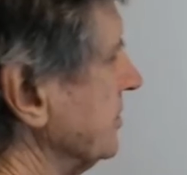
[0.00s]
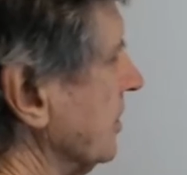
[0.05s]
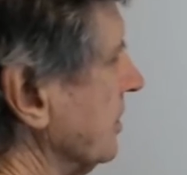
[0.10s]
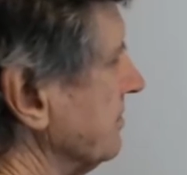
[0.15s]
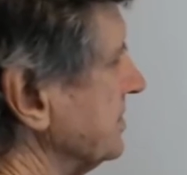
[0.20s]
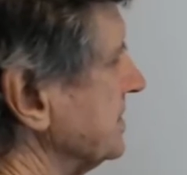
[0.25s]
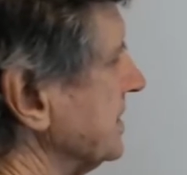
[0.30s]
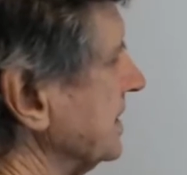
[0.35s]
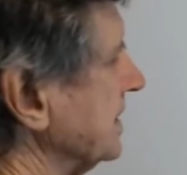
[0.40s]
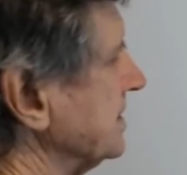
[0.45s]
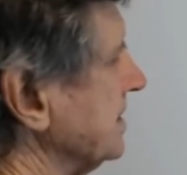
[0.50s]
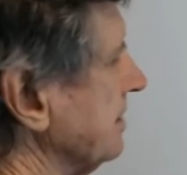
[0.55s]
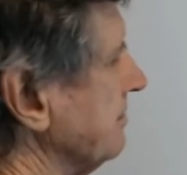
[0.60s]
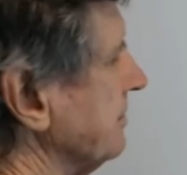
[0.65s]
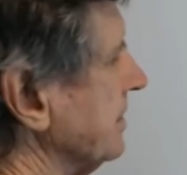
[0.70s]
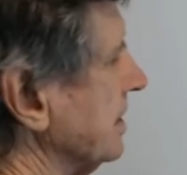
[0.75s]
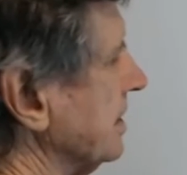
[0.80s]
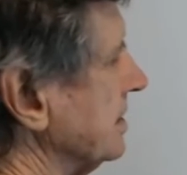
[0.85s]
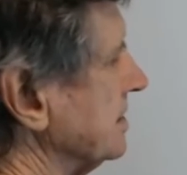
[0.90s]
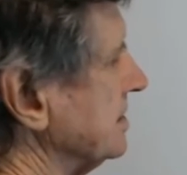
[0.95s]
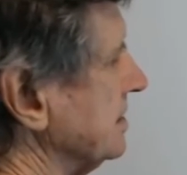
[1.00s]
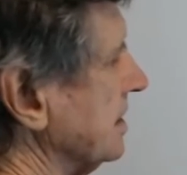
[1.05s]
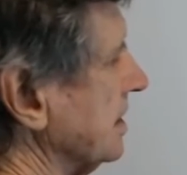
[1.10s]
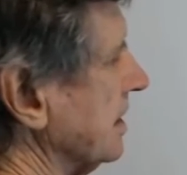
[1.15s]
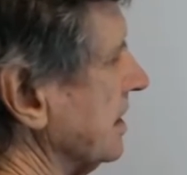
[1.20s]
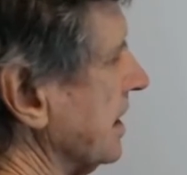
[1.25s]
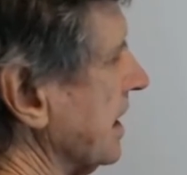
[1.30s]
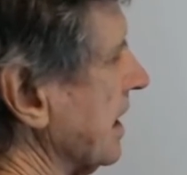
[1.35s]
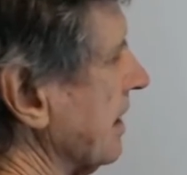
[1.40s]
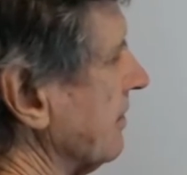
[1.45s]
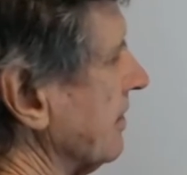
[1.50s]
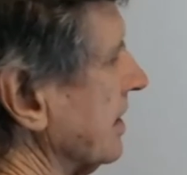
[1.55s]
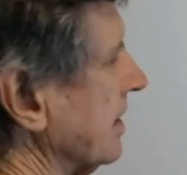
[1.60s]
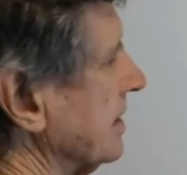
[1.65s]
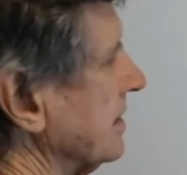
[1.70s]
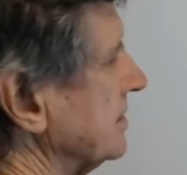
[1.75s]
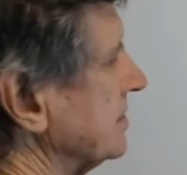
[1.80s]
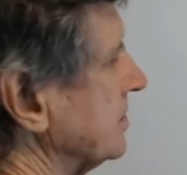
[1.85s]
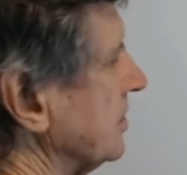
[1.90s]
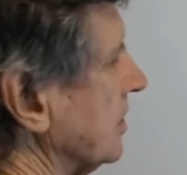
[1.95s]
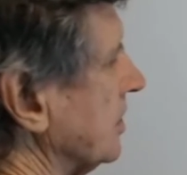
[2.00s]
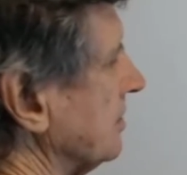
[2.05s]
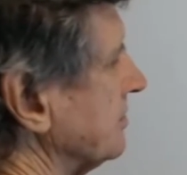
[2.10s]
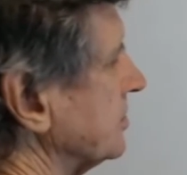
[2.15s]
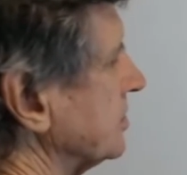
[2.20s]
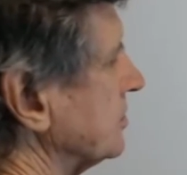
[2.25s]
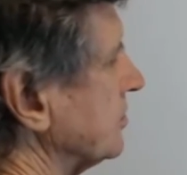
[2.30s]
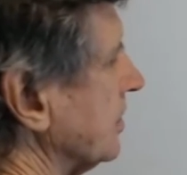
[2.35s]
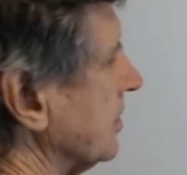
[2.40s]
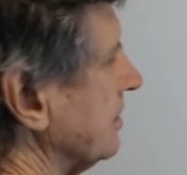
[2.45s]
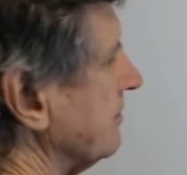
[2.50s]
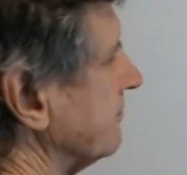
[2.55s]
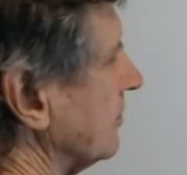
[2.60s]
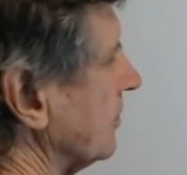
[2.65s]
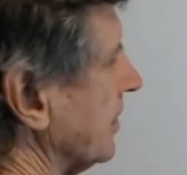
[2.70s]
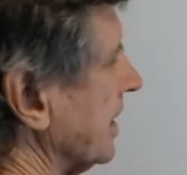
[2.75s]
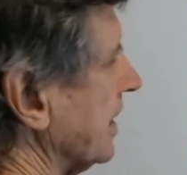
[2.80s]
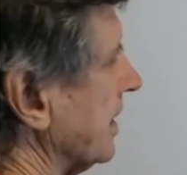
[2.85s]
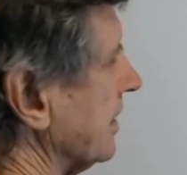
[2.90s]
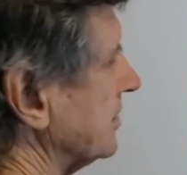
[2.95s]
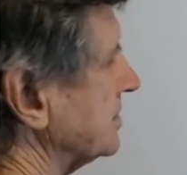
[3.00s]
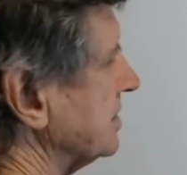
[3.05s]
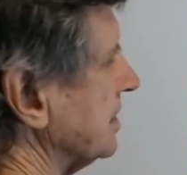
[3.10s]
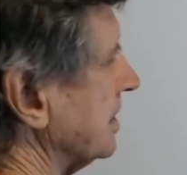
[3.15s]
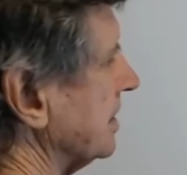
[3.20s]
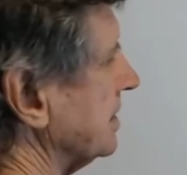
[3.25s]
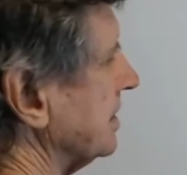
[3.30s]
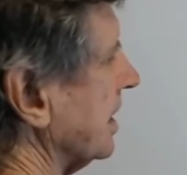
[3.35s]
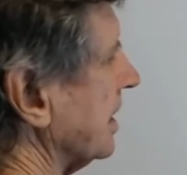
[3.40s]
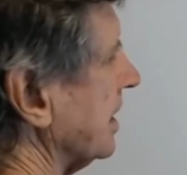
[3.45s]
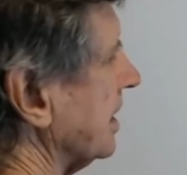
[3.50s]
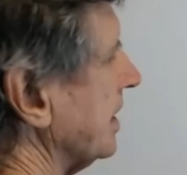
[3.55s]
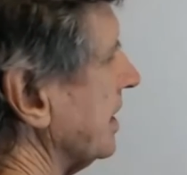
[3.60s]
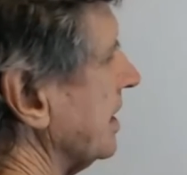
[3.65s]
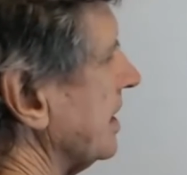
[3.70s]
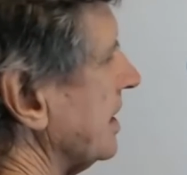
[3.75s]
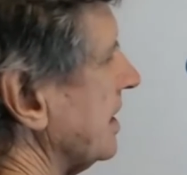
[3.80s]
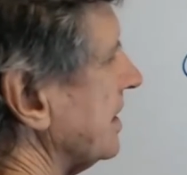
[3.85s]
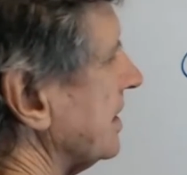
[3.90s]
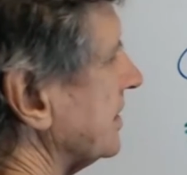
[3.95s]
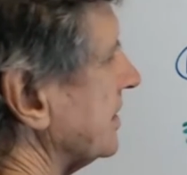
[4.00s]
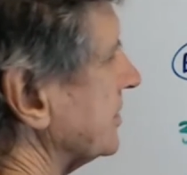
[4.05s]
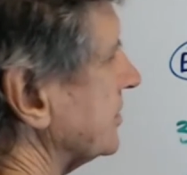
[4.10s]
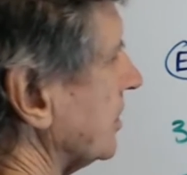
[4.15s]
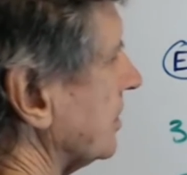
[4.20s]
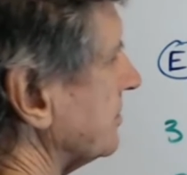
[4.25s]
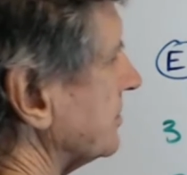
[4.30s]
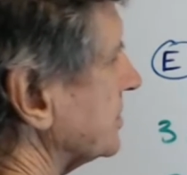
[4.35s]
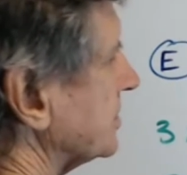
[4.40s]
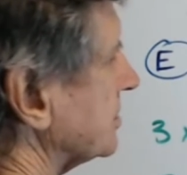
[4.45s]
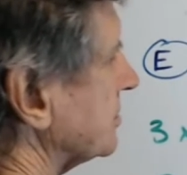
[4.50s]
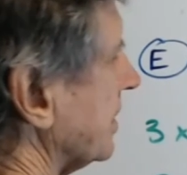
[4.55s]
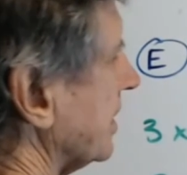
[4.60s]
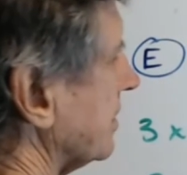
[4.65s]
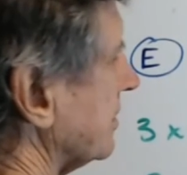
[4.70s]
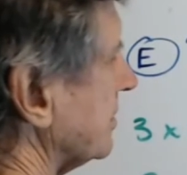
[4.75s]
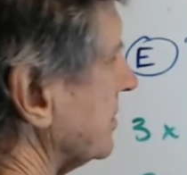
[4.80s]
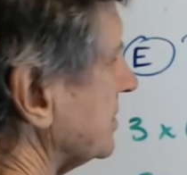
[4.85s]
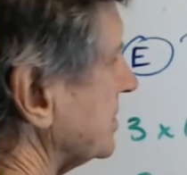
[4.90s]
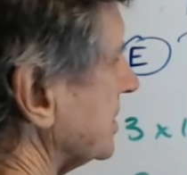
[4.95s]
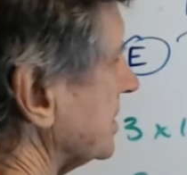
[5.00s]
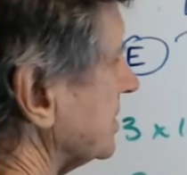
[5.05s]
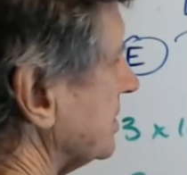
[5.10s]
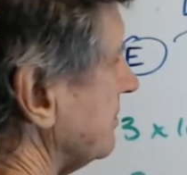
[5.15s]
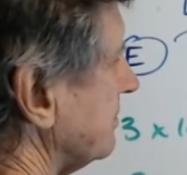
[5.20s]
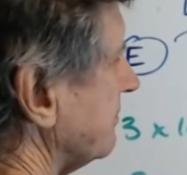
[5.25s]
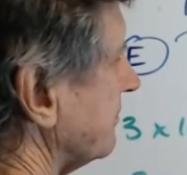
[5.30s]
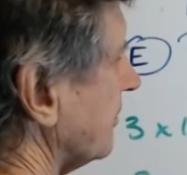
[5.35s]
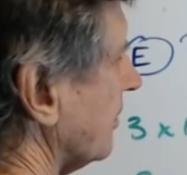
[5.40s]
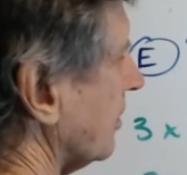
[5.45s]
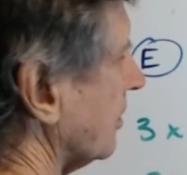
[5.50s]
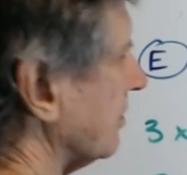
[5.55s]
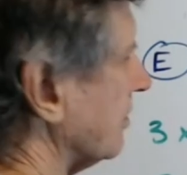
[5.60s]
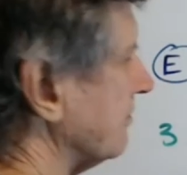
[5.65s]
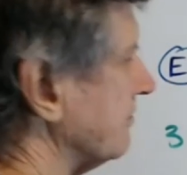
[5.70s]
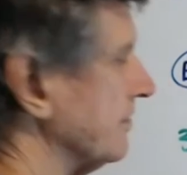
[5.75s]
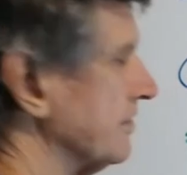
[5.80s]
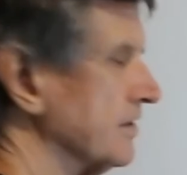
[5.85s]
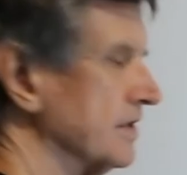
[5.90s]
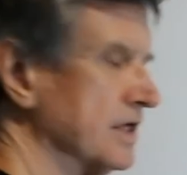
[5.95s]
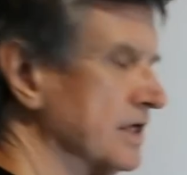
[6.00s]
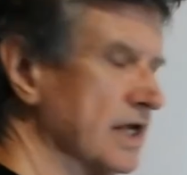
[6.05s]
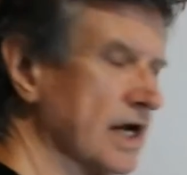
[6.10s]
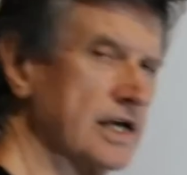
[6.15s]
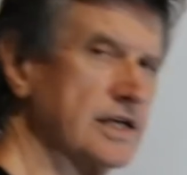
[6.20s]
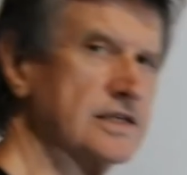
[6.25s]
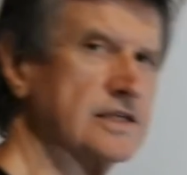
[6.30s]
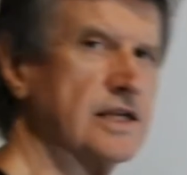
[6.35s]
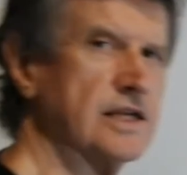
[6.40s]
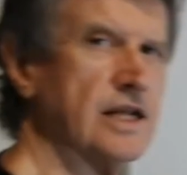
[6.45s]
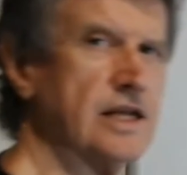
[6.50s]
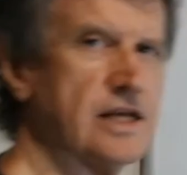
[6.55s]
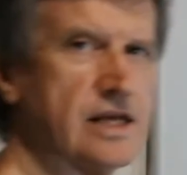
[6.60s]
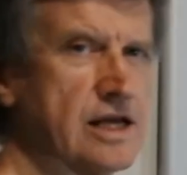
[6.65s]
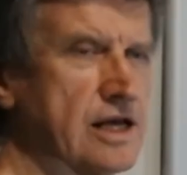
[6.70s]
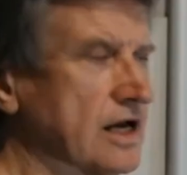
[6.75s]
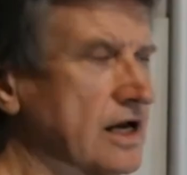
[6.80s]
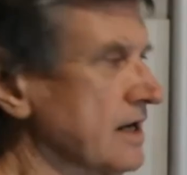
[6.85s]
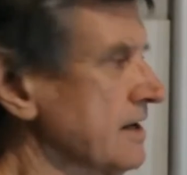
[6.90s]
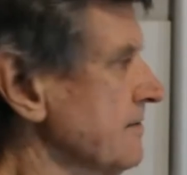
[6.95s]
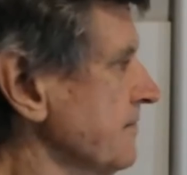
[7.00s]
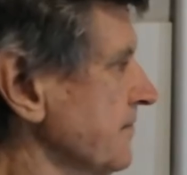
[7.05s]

60 minutes in an hour, times 24 hours in a day, times 365 days in a year.